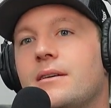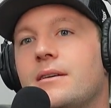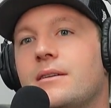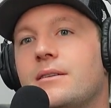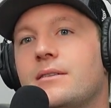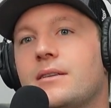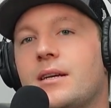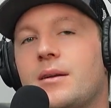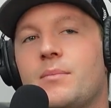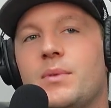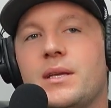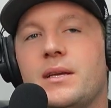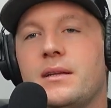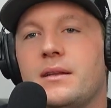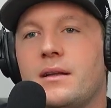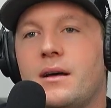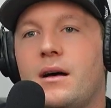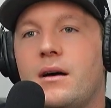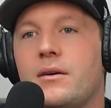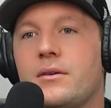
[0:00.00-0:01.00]
She's like, $1 million?
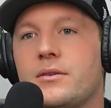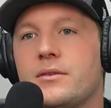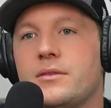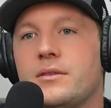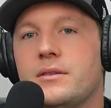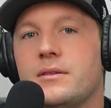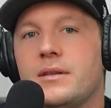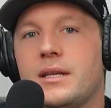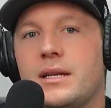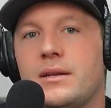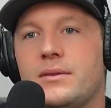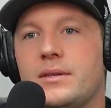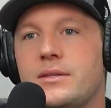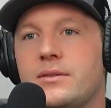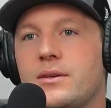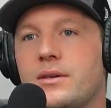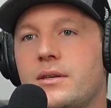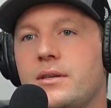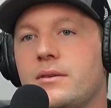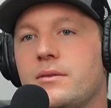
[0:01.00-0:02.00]
That only
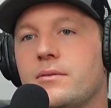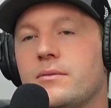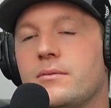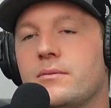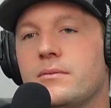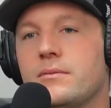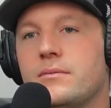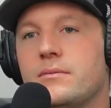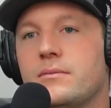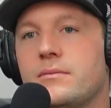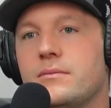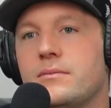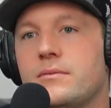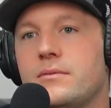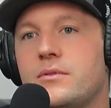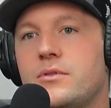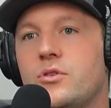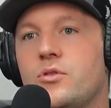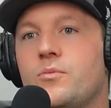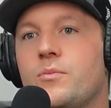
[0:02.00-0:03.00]
took you
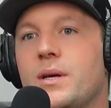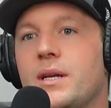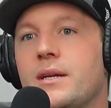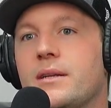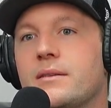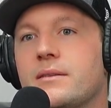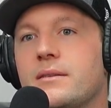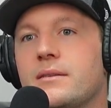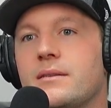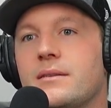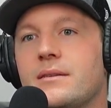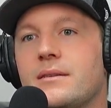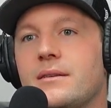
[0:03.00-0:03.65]
2 minutes.